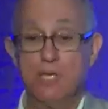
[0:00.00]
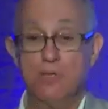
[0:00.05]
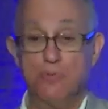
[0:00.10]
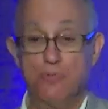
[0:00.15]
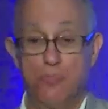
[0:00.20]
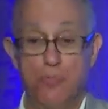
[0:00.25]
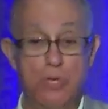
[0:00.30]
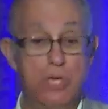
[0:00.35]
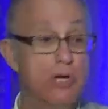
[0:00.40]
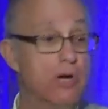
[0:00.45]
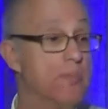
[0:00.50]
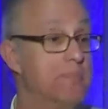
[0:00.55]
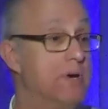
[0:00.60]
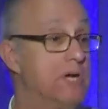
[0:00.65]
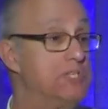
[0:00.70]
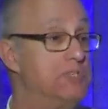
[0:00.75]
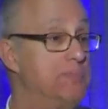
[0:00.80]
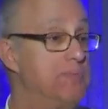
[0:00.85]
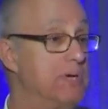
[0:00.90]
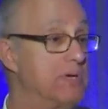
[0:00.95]
that we are
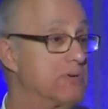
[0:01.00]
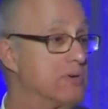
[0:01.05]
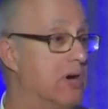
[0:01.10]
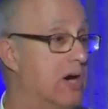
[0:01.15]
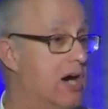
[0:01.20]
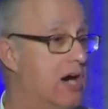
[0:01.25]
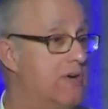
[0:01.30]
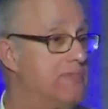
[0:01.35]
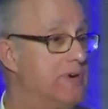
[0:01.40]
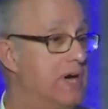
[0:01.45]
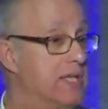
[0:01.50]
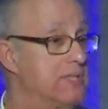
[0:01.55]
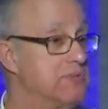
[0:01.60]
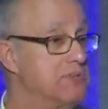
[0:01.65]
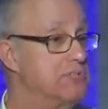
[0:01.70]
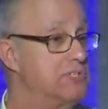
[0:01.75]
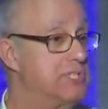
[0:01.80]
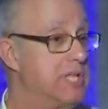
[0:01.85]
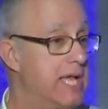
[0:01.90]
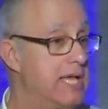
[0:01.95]
much better off
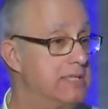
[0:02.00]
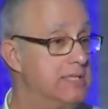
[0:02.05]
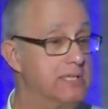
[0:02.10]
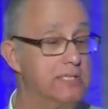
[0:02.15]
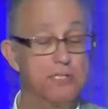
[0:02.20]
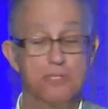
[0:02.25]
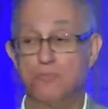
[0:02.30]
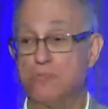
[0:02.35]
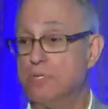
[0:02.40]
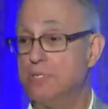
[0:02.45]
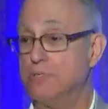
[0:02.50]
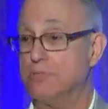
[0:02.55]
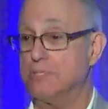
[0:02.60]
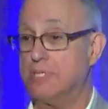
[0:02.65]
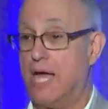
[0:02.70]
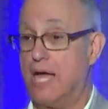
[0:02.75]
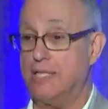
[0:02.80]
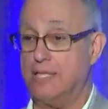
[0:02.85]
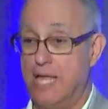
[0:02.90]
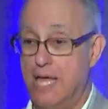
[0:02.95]
understanding the real
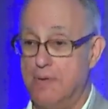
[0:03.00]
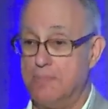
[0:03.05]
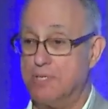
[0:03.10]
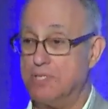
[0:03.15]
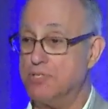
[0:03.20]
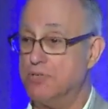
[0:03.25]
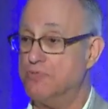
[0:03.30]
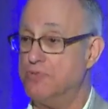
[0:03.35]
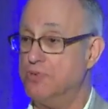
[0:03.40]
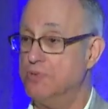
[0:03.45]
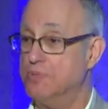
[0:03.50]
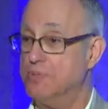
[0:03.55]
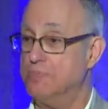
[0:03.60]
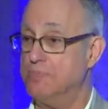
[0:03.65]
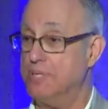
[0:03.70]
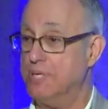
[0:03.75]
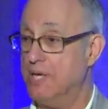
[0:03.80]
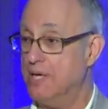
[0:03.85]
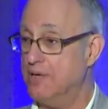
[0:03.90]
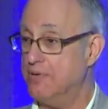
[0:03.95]
dynamics of human
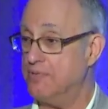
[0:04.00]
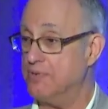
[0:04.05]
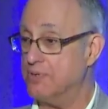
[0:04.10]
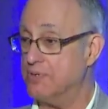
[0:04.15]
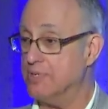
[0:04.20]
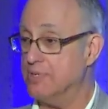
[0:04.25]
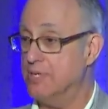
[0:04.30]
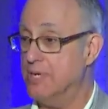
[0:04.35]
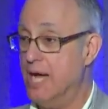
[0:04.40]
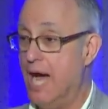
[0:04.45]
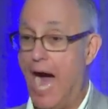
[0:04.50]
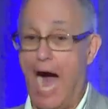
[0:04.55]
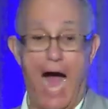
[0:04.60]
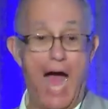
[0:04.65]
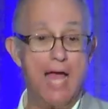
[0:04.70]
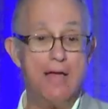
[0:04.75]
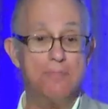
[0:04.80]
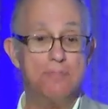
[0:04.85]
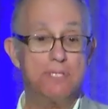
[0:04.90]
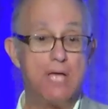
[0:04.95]
behavior.
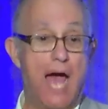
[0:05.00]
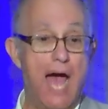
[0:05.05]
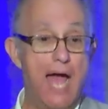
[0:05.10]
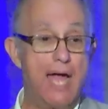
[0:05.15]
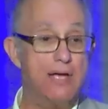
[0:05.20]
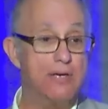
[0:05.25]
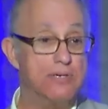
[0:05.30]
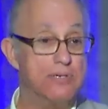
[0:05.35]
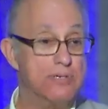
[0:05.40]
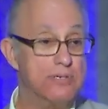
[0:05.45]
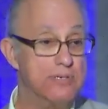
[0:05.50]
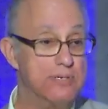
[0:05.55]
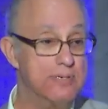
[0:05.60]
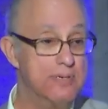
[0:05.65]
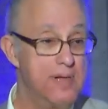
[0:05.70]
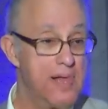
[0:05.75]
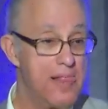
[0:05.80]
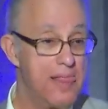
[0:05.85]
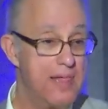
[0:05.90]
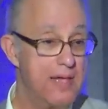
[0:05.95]
I am tired
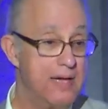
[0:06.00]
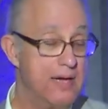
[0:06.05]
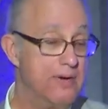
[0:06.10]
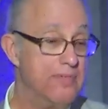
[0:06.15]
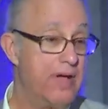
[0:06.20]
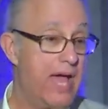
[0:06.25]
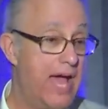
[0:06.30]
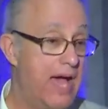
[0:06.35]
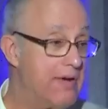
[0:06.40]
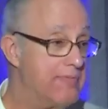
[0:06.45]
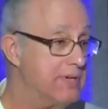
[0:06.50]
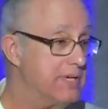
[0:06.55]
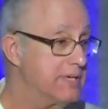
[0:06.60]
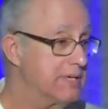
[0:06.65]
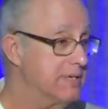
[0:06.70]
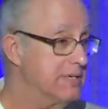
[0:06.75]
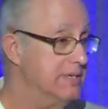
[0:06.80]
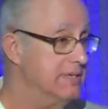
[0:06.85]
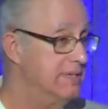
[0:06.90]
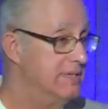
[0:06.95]
of having
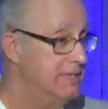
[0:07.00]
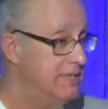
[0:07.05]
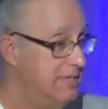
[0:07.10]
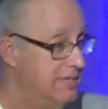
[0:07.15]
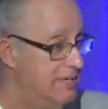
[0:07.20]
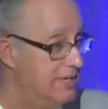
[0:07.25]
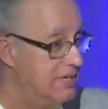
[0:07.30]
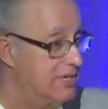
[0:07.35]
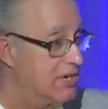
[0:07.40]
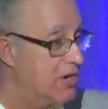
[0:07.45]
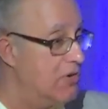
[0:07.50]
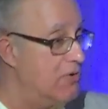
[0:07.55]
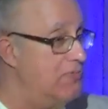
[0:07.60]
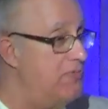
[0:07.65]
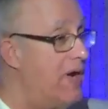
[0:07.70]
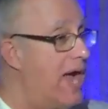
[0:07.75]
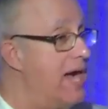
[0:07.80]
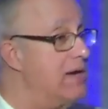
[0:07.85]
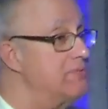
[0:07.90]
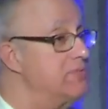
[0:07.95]

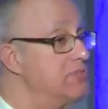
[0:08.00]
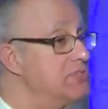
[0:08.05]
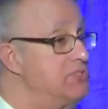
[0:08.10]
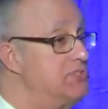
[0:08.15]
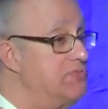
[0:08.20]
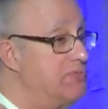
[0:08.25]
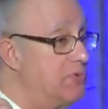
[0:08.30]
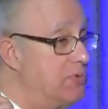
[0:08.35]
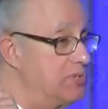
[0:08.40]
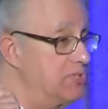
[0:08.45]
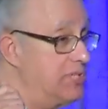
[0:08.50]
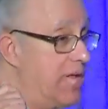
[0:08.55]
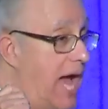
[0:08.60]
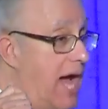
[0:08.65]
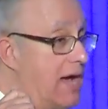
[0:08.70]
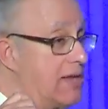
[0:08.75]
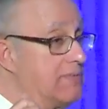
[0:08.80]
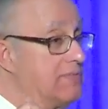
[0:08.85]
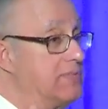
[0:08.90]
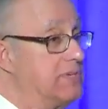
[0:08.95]
co-founders forced
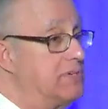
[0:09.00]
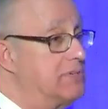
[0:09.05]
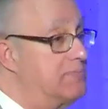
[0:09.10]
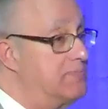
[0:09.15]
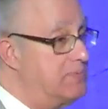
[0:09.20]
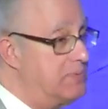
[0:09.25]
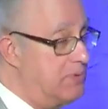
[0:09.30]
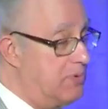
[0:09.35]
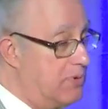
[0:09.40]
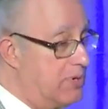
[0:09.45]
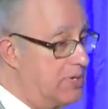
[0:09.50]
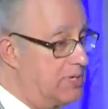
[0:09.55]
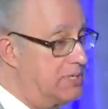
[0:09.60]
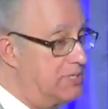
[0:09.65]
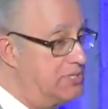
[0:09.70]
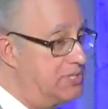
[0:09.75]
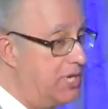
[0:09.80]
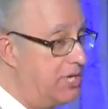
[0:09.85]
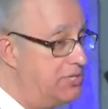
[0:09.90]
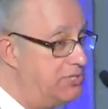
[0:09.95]
out of their
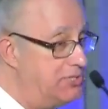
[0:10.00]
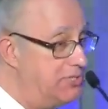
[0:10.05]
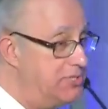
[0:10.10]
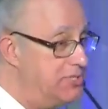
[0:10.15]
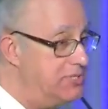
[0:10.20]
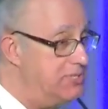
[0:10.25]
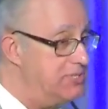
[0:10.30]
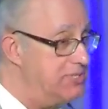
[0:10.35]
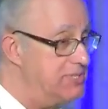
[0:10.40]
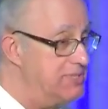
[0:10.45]
organizations,